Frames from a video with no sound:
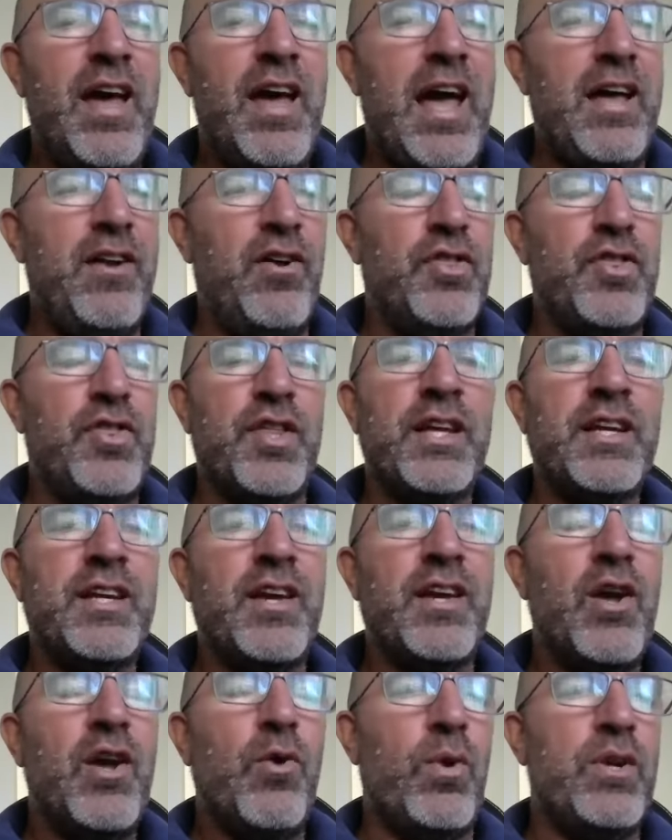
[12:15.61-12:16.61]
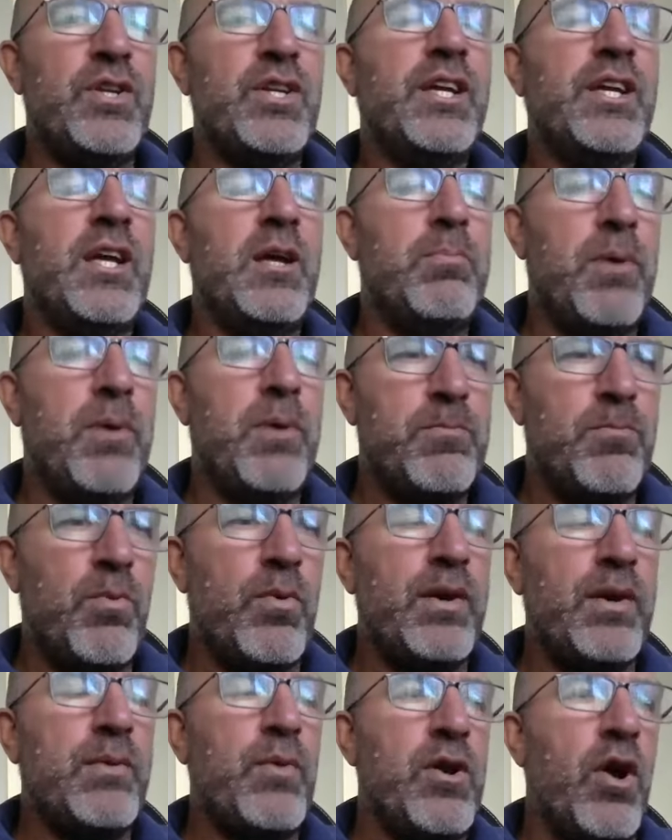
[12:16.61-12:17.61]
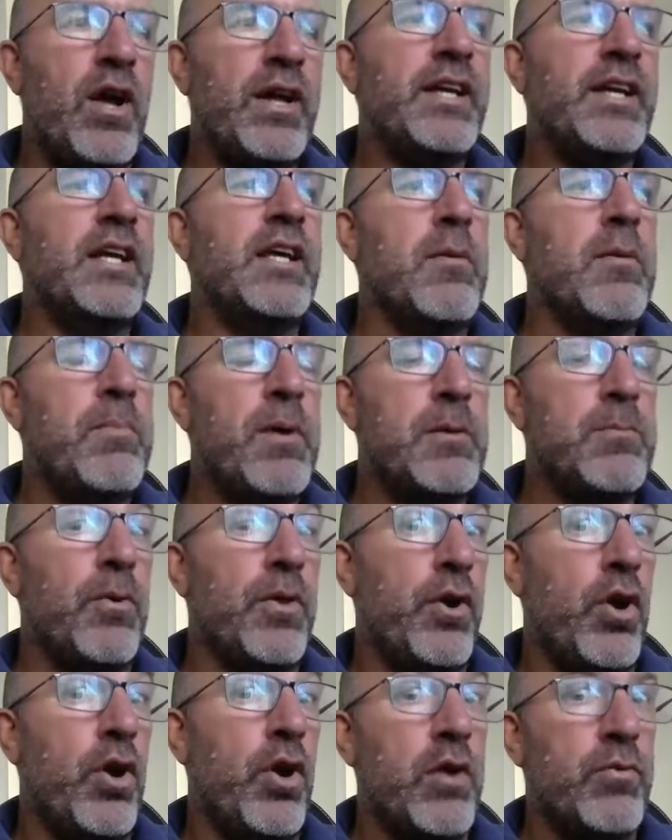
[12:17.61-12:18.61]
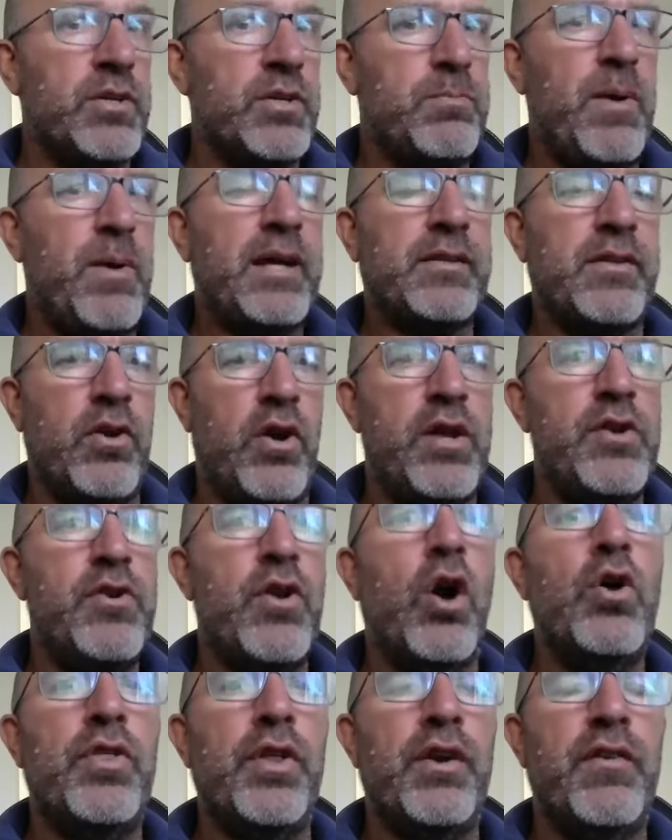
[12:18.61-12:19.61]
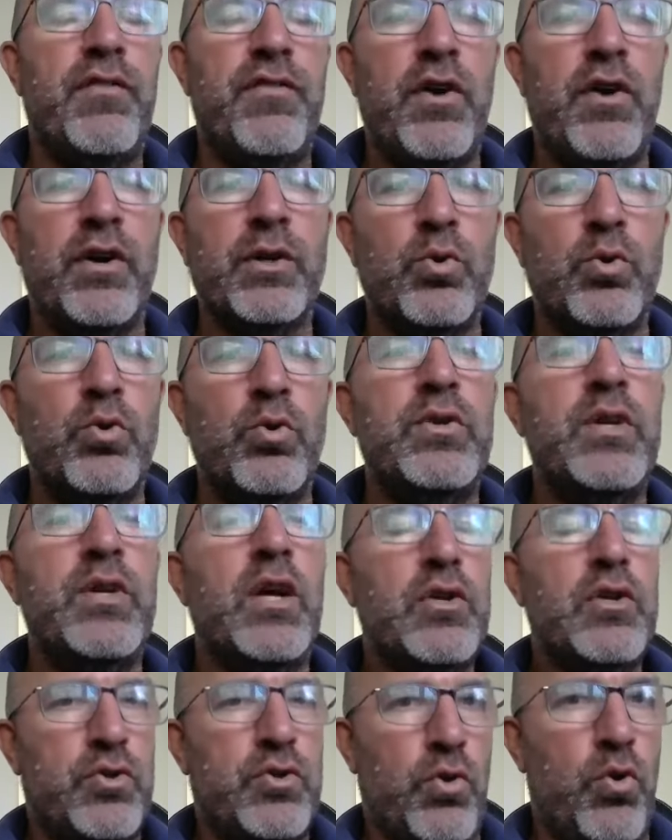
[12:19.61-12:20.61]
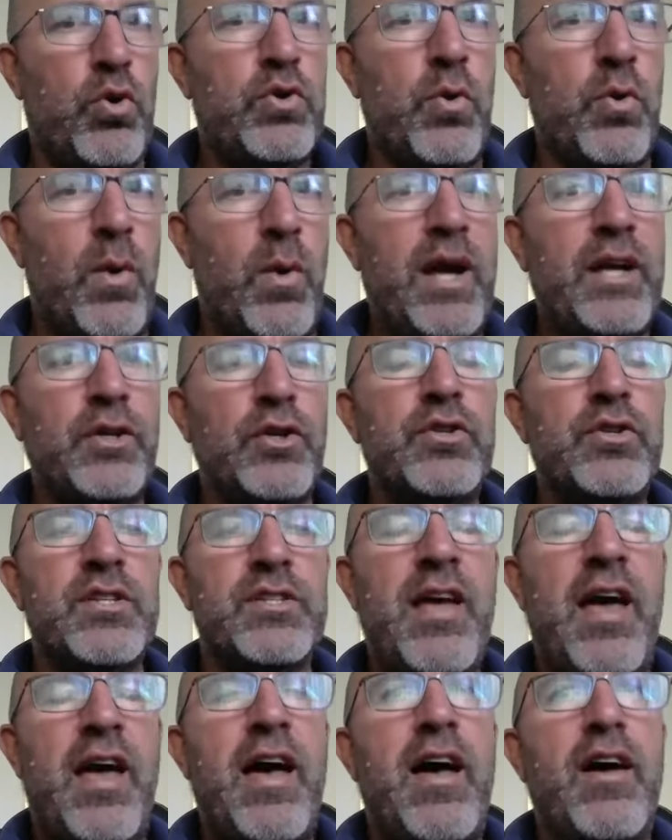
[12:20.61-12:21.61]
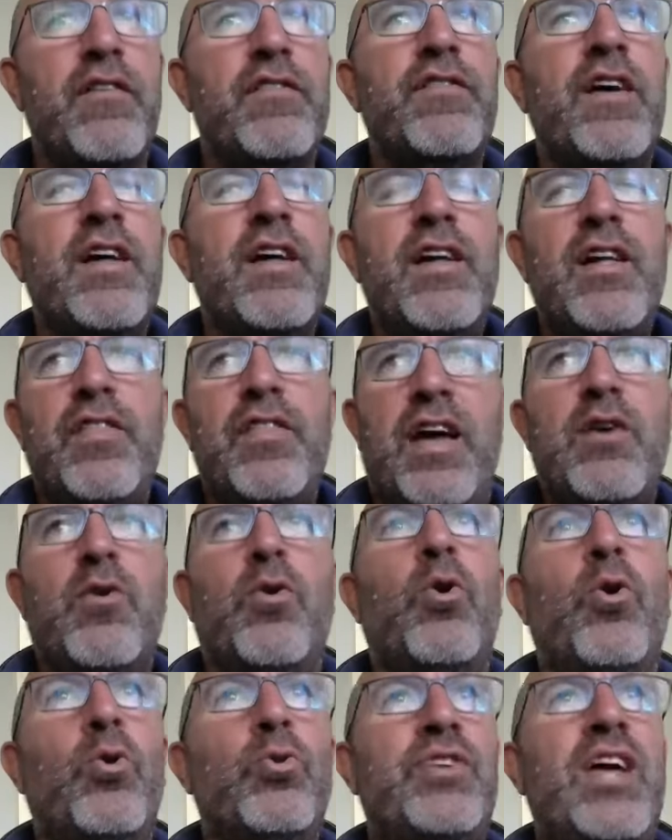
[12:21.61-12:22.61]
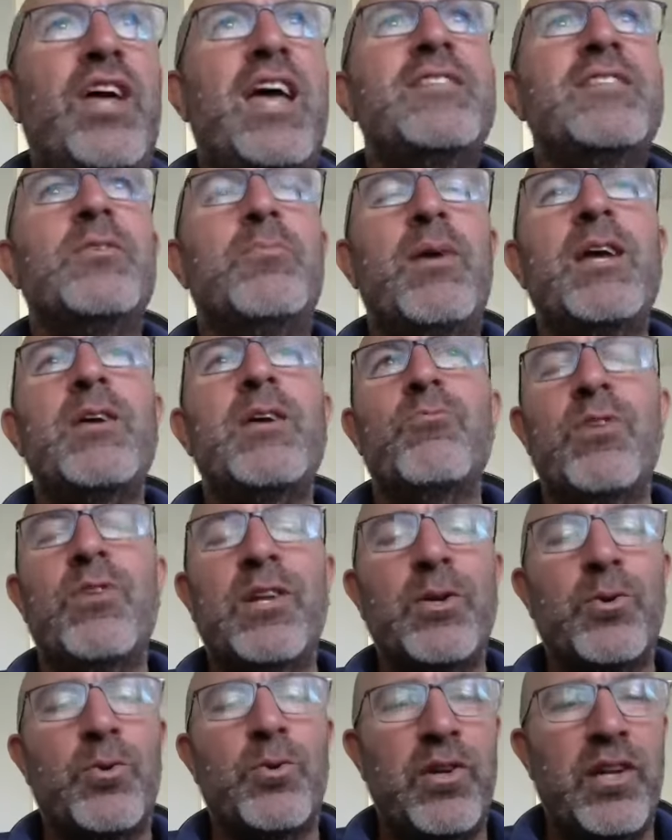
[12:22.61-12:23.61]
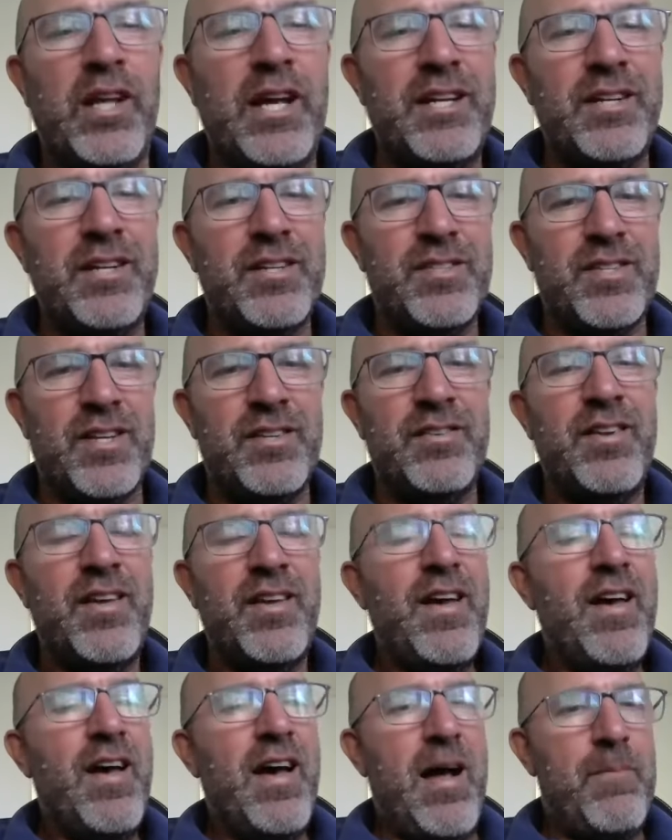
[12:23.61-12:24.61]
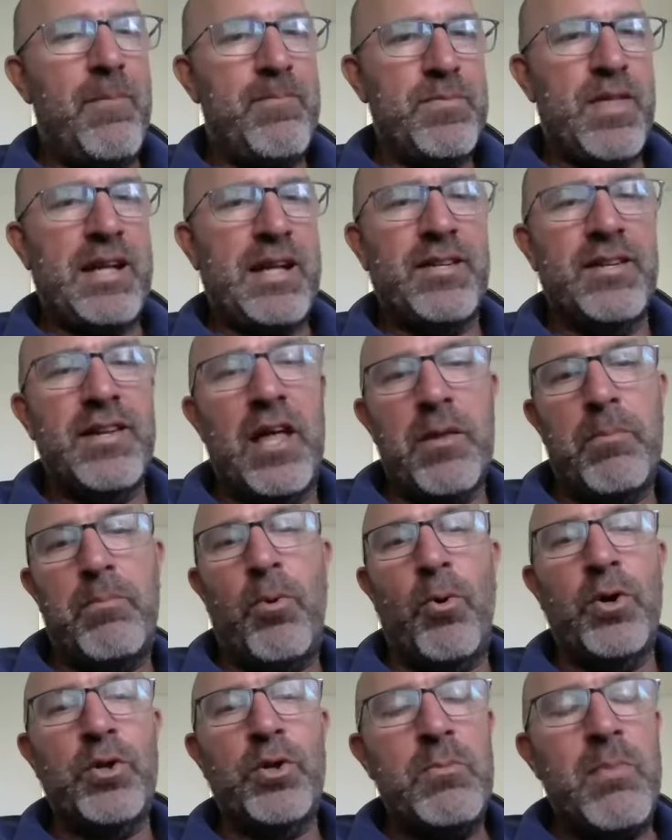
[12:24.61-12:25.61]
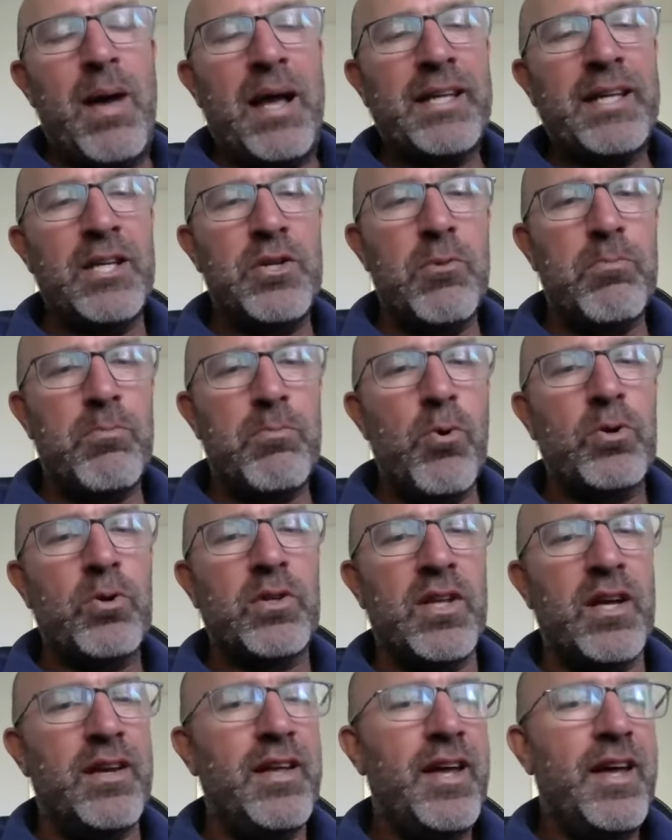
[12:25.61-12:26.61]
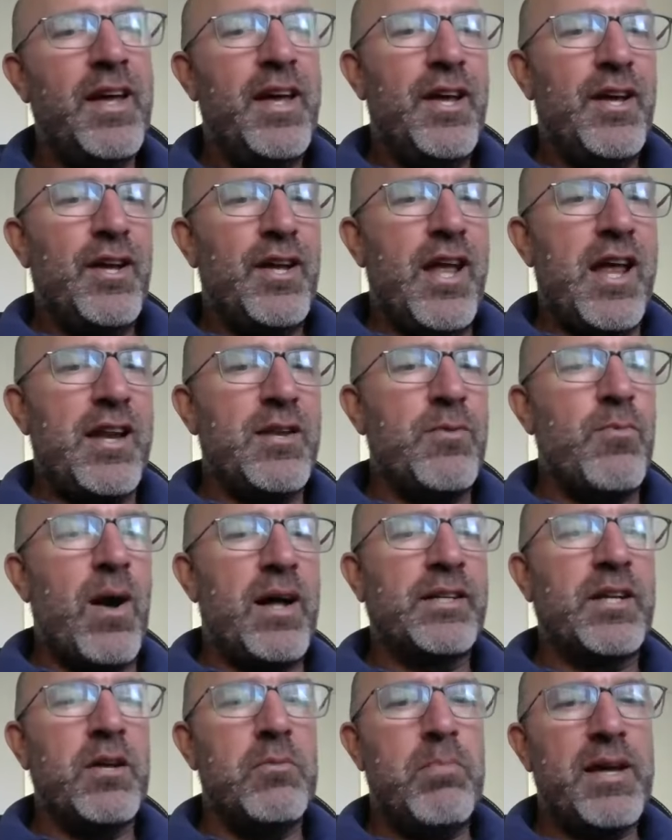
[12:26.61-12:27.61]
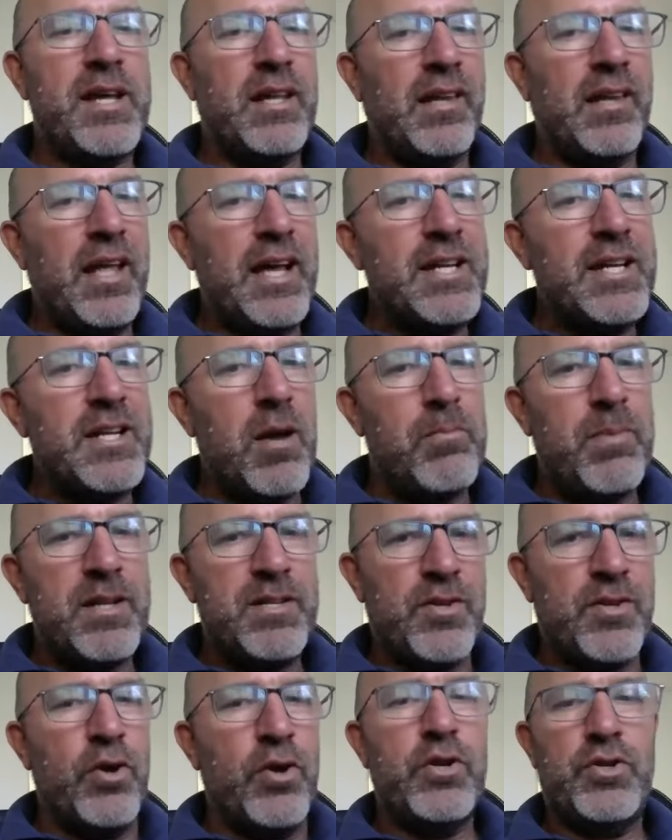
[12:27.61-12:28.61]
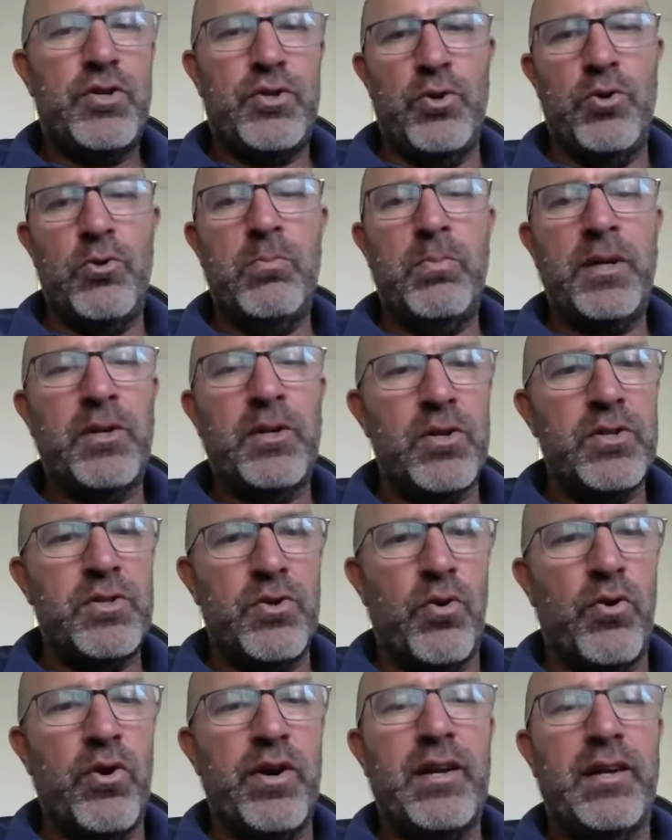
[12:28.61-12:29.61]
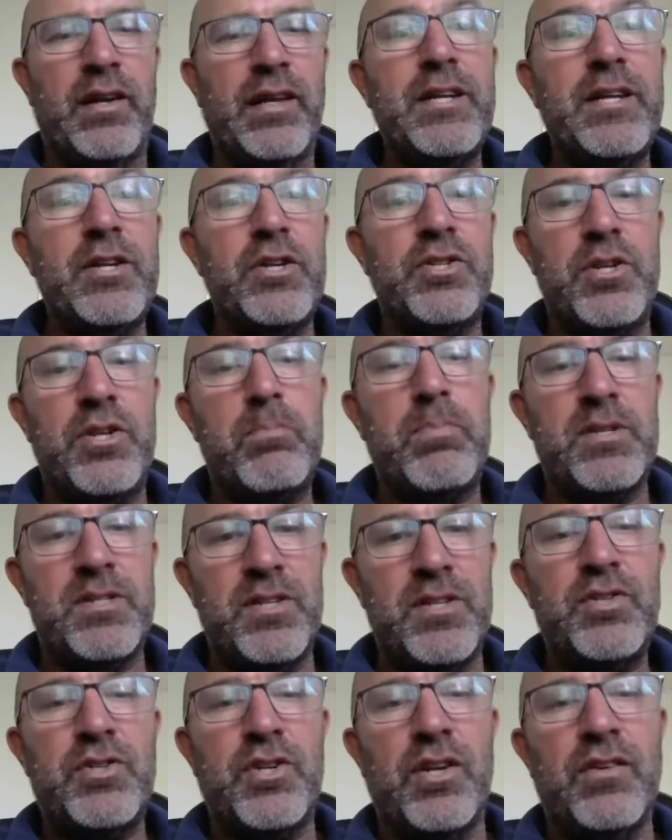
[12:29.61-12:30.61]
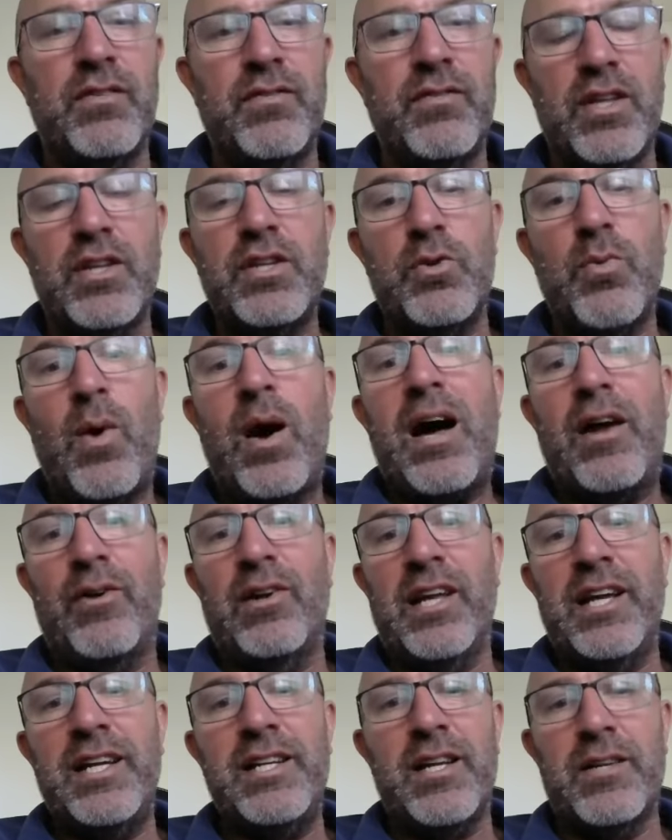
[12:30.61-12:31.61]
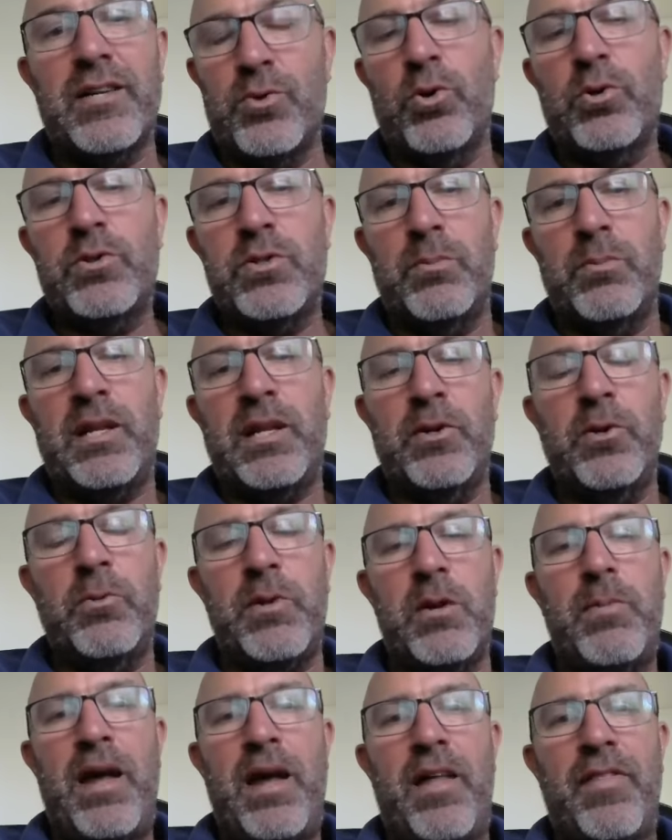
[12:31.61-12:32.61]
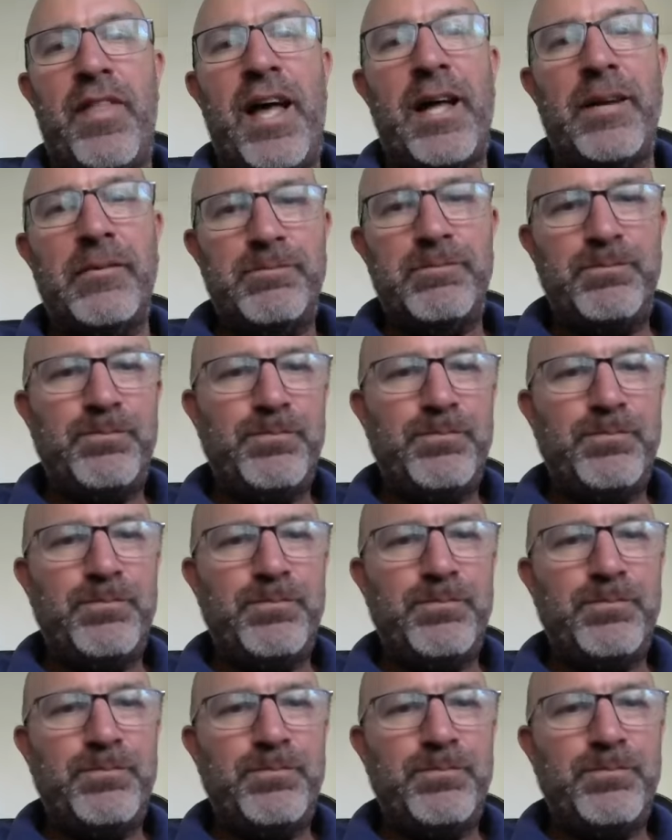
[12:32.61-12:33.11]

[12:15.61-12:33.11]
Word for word: And I think when you hear people, when I hear the people that I respect and I know that are very good talk the way you just have, they all tend to be really good leaders. And um, that's another point you make in your book that anyone can be a leader, but don't assume because you're in a leadership position that you are a leader. Talk to me a little bit about that.